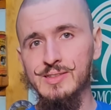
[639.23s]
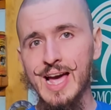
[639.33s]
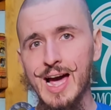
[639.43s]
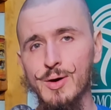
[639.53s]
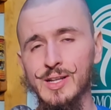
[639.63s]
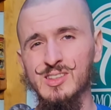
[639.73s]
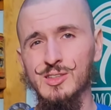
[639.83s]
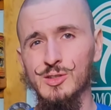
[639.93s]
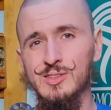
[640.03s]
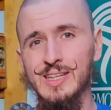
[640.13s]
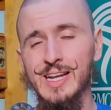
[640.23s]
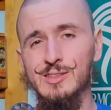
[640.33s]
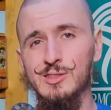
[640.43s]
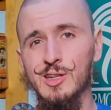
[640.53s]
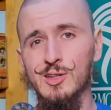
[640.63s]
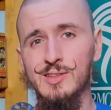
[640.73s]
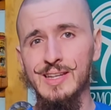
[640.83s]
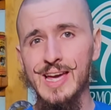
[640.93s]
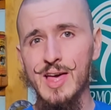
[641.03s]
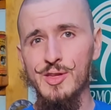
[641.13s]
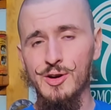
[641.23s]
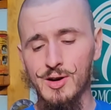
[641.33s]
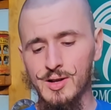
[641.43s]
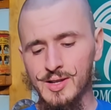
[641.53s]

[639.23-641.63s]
down, it starts to get stuck together.